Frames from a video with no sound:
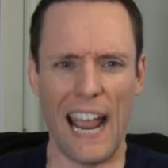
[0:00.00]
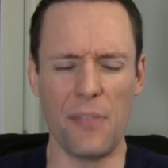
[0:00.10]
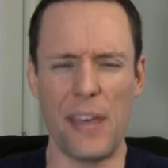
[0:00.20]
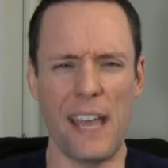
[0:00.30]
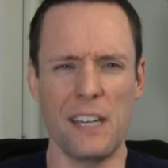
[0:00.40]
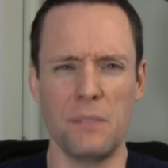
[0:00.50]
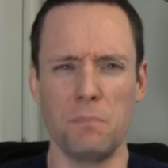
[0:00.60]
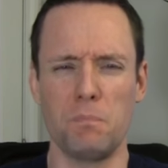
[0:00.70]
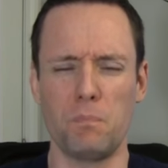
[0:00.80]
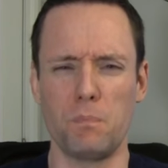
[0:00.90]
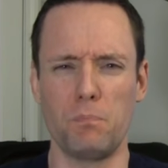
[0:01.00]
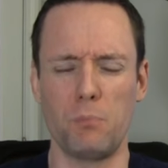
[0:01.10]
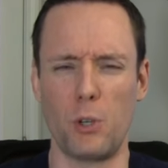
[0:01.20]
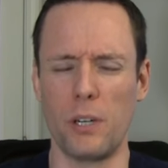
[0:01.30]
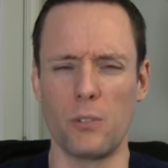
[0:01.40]
and then
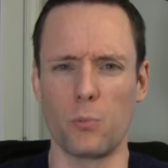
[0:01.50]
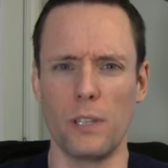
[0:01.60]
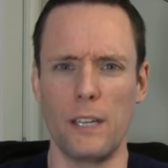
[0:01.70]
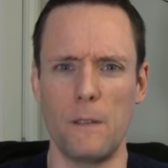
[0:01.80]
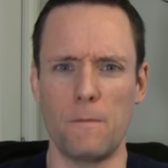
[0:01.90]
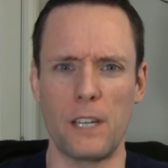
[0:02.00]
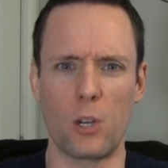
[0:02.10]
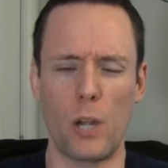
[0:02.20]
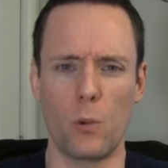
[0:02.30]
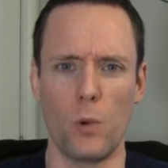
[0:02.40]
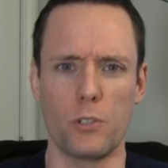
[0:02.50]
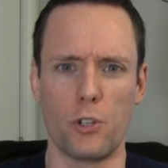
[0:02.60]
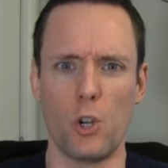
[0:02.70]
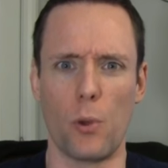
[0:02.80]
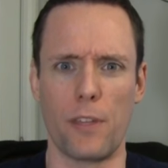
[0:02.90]
couldn't really figure out what
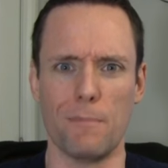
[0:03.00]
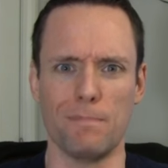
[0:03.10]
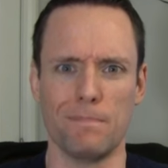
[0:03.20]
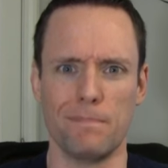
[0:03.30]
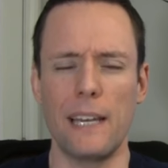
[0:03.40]
to do with them.